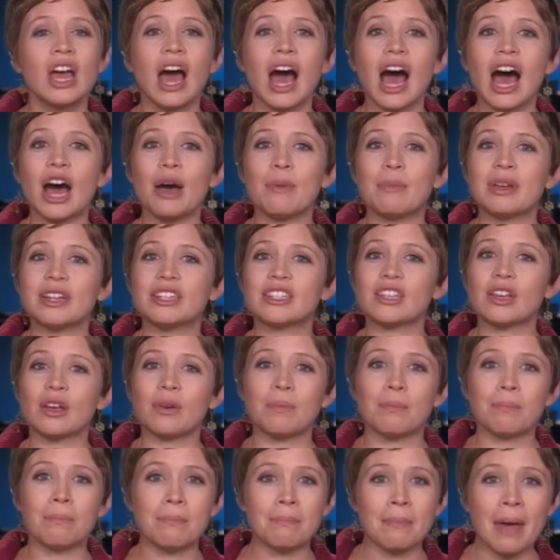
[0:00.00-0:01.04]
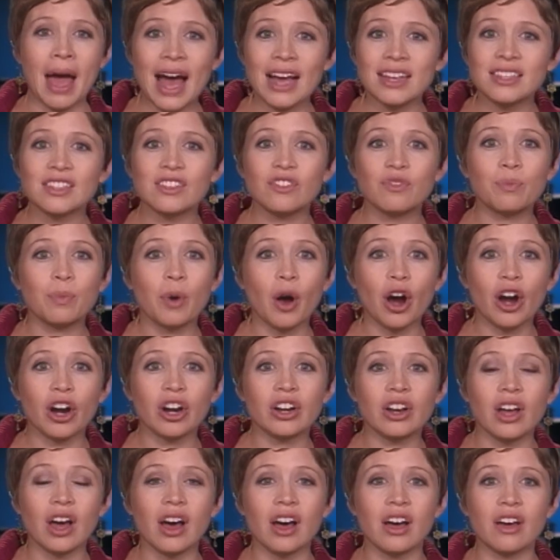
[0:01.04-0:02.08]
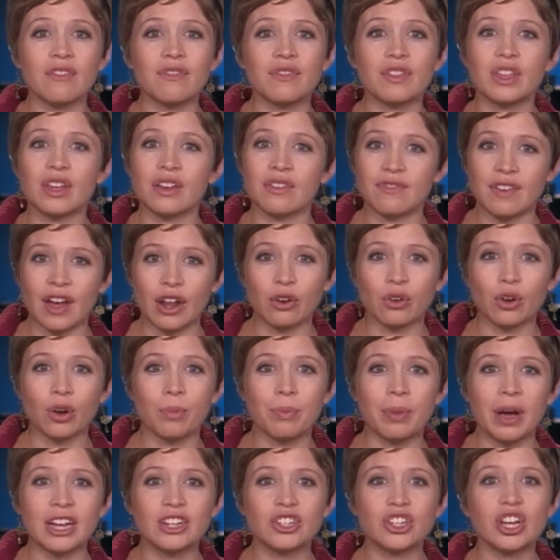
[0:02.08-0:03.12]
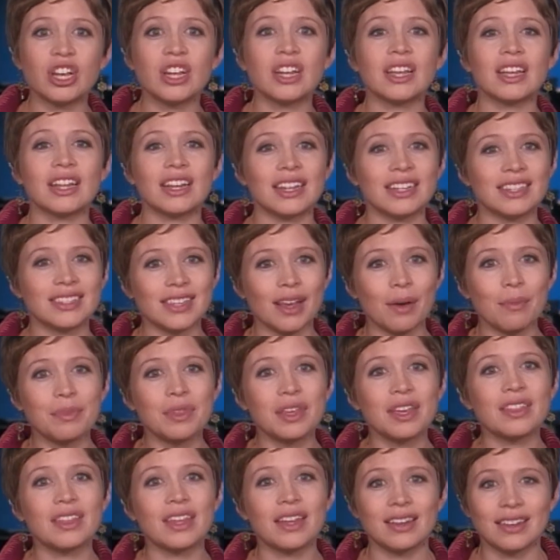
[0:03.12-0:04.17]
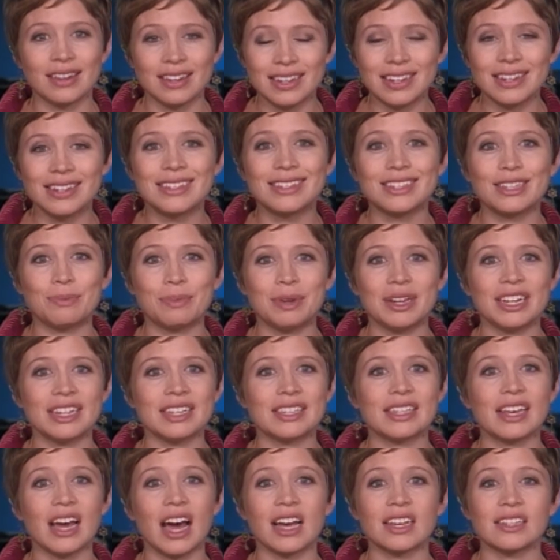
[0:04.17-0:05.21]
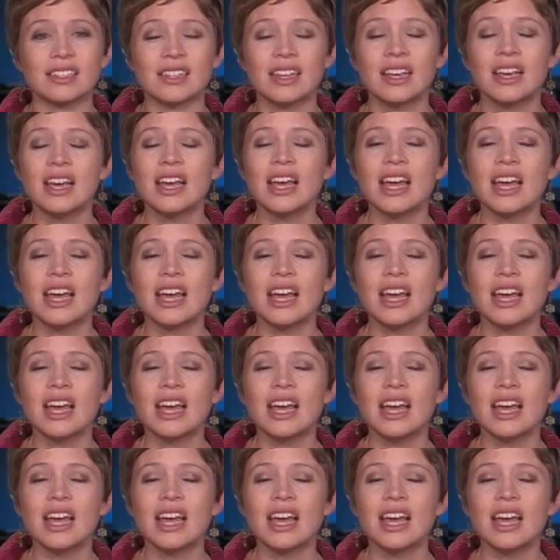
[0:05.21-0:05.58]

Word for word: Um, it's a massive part of the federal budget, and it's something that needs to be discussed.